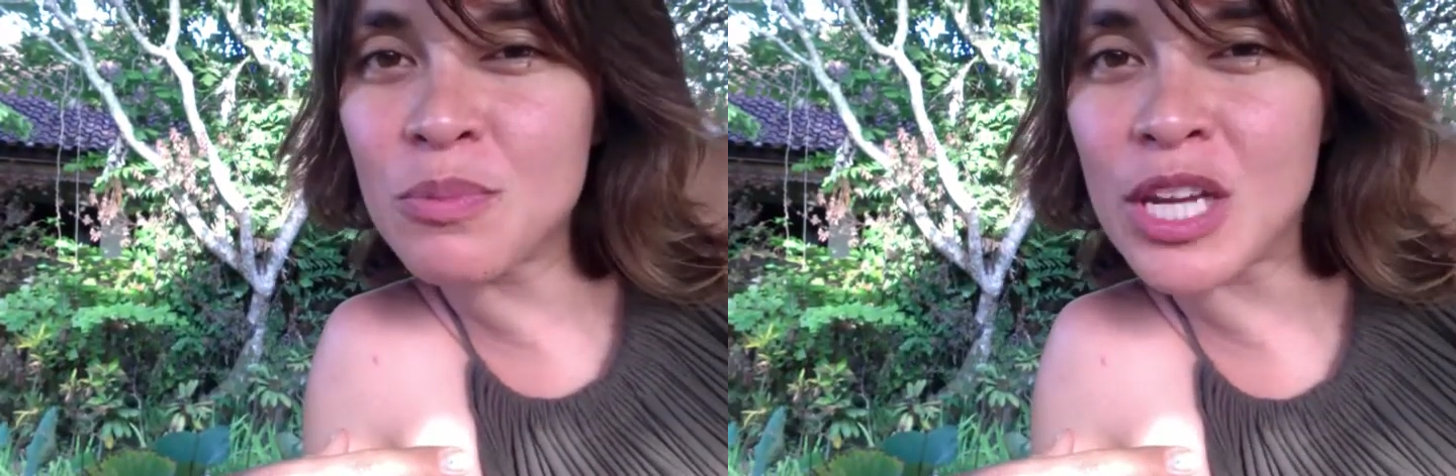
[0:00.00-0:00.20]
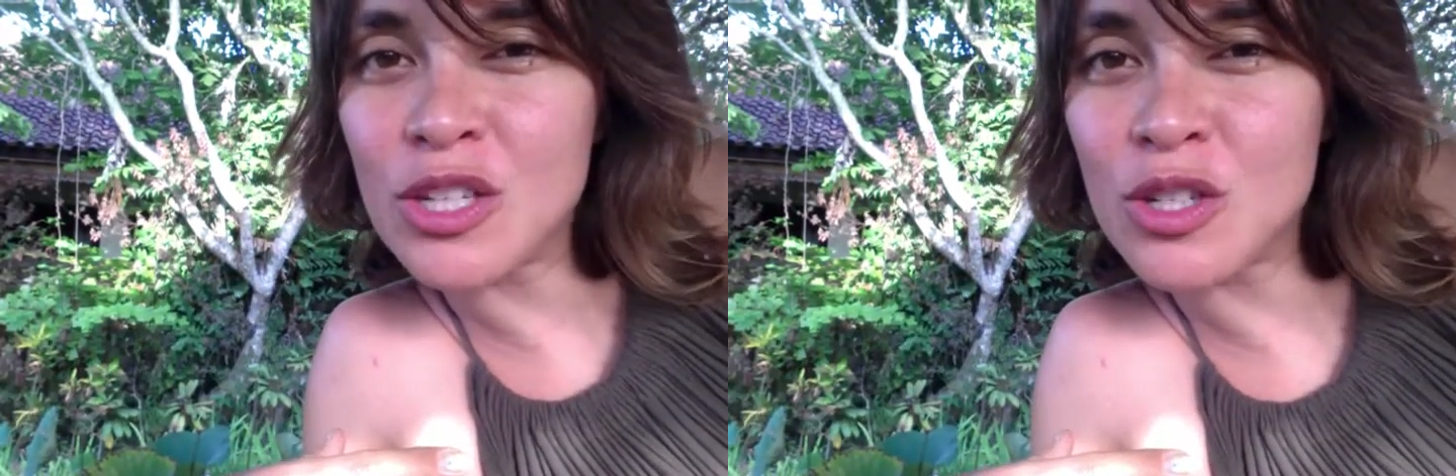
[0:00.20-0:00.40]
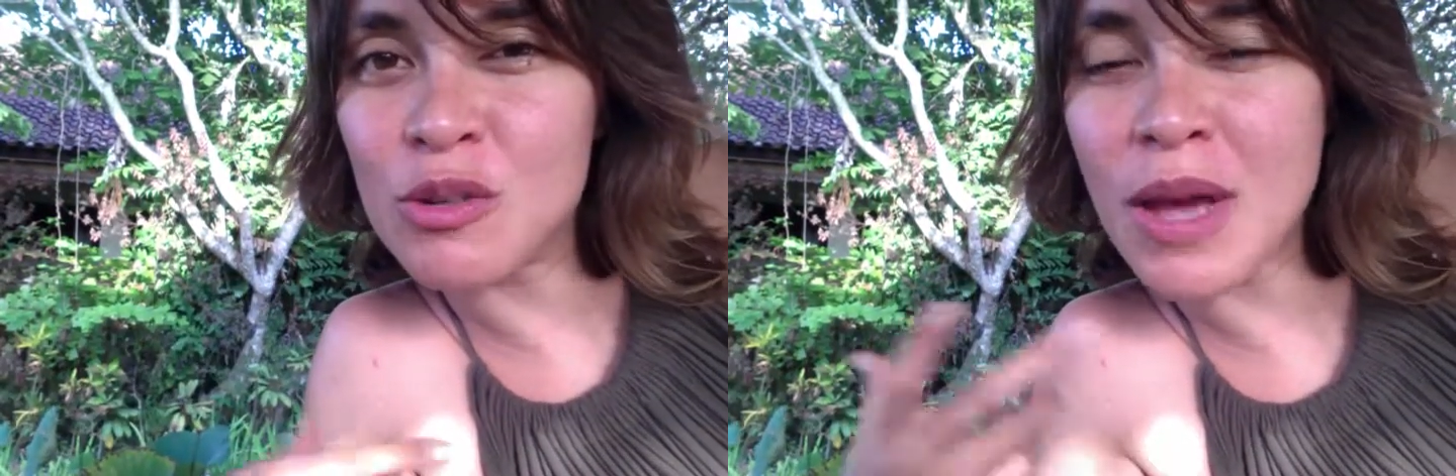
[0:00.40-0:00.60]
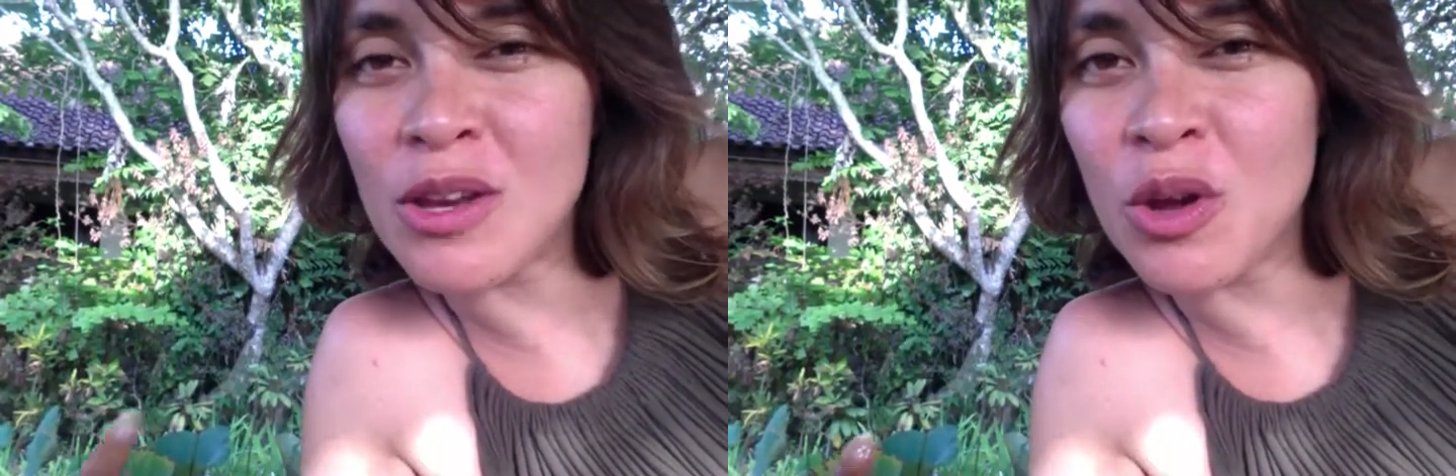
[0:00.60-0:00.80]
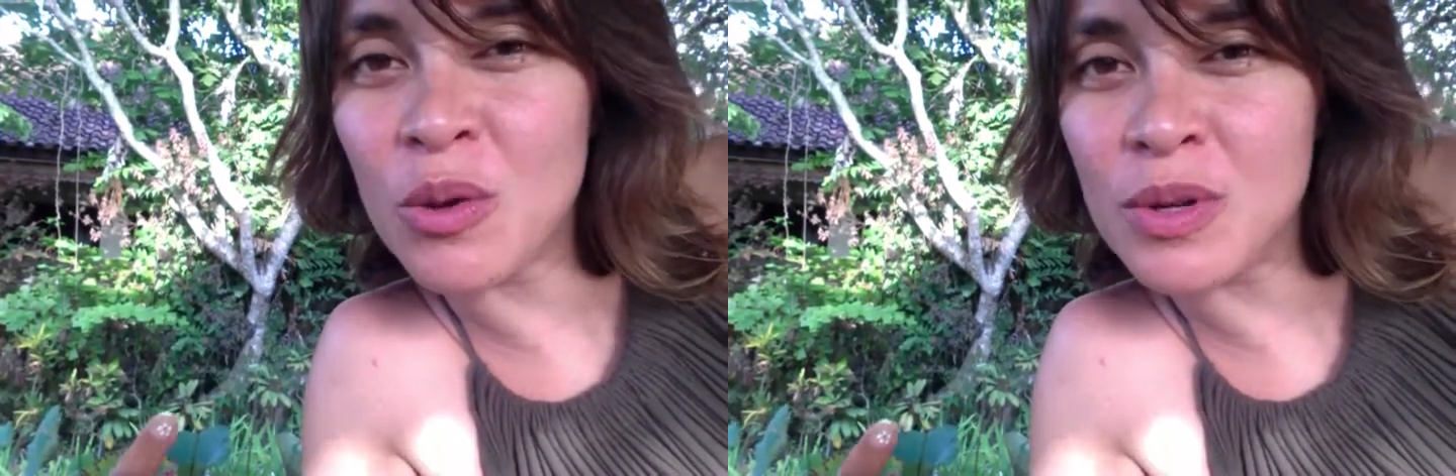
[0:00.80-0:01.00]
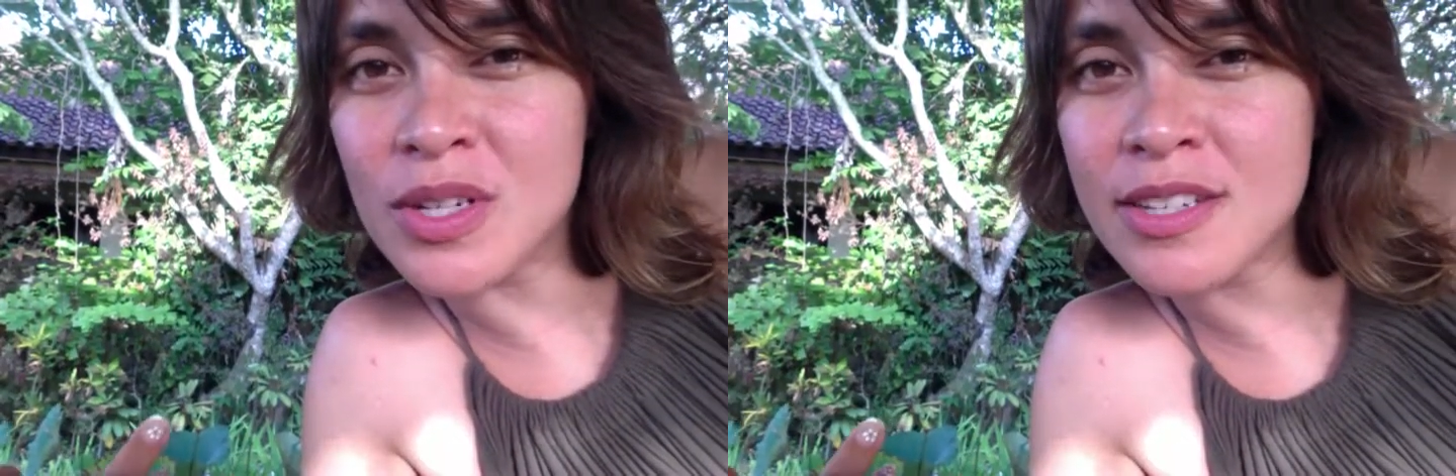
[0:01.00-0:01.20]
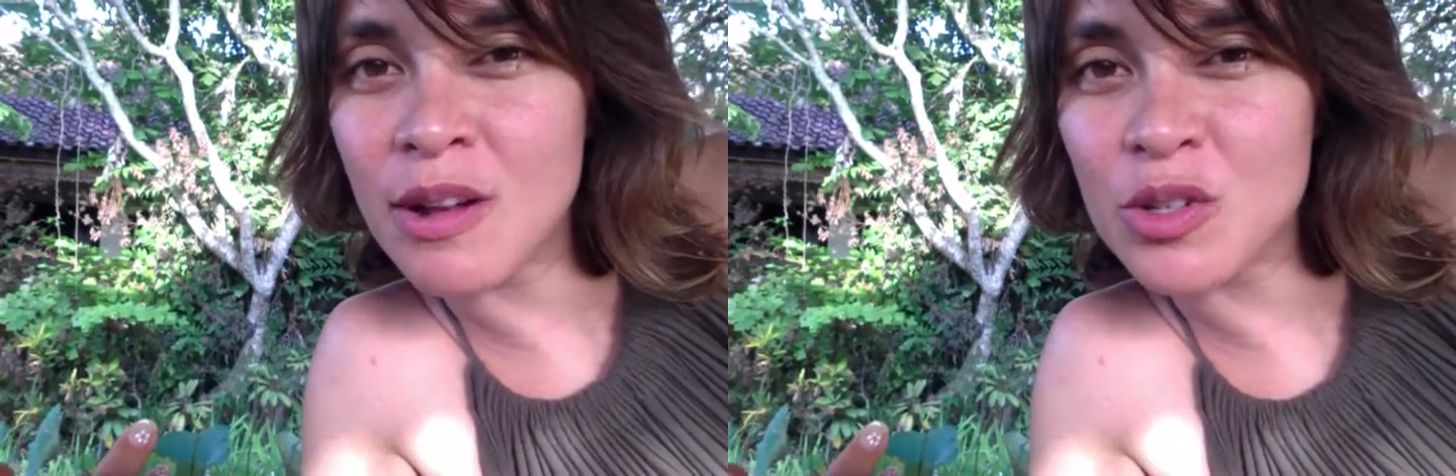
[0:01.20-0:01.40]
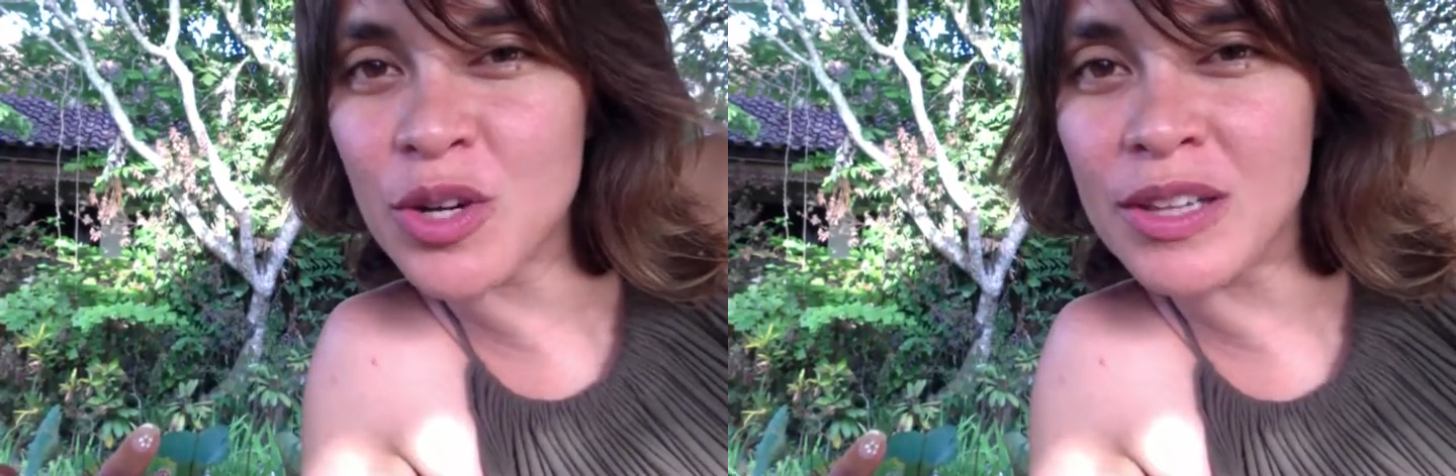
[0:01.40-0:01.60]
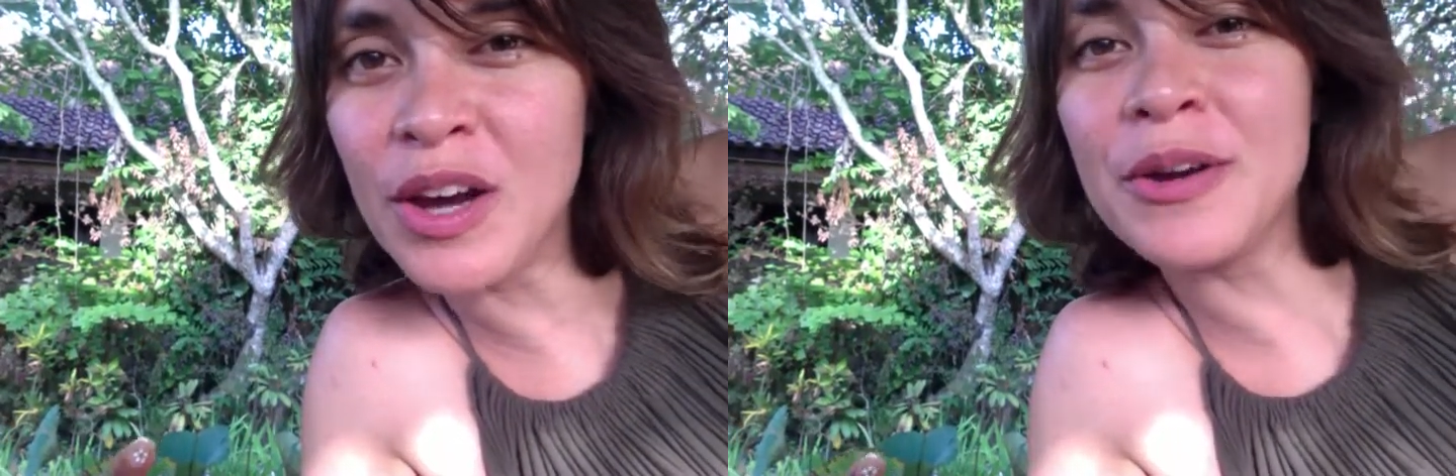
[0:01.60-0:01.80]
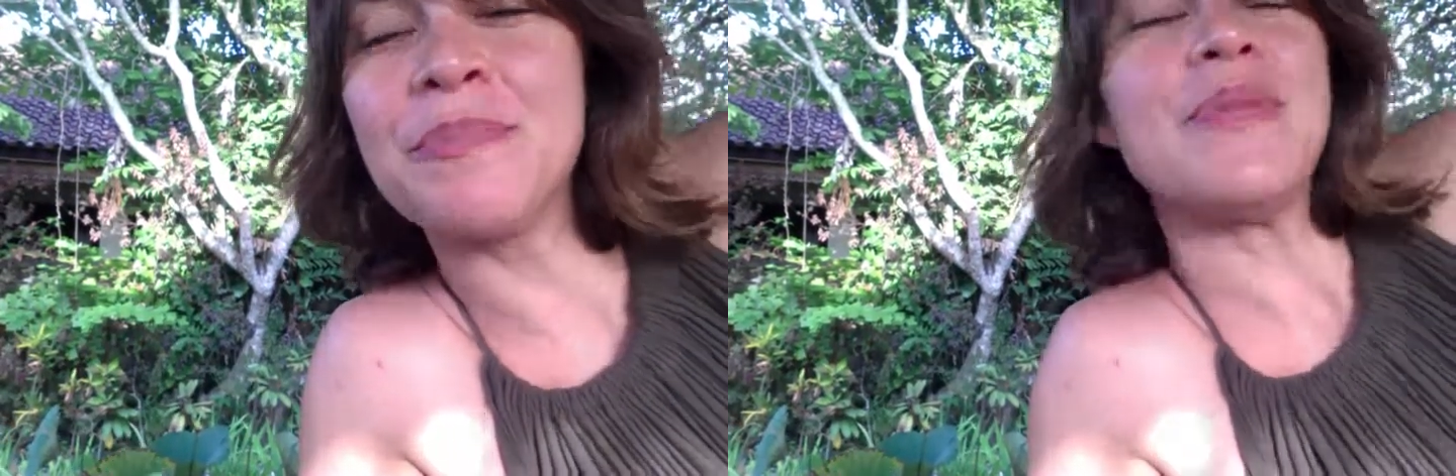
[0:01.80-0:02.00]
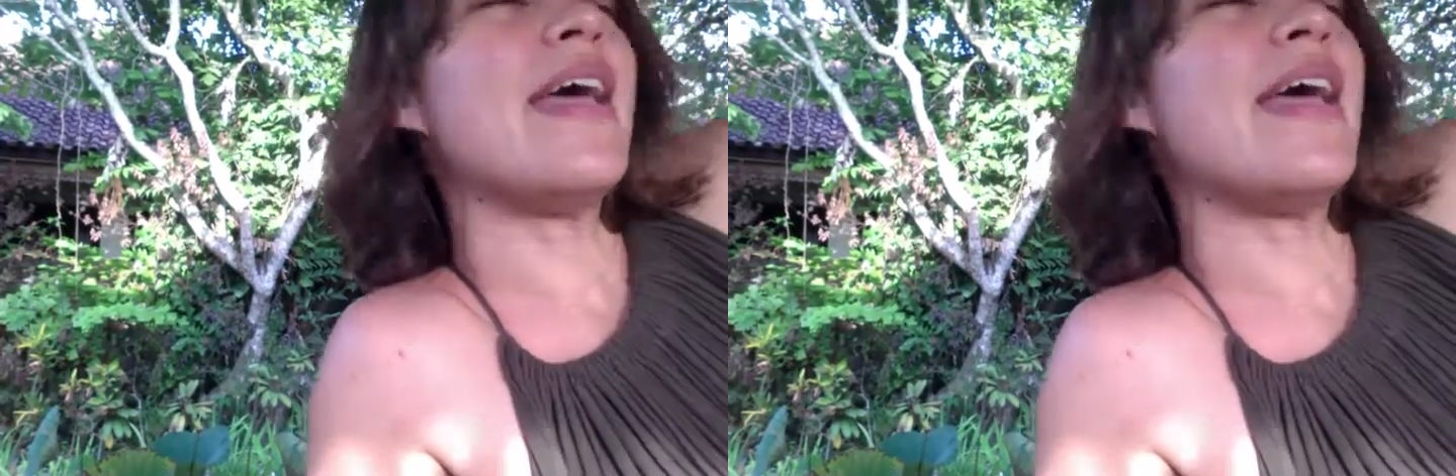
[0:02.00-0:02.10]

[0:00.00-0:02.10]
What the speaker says: which you may know, which is Culture Unlock.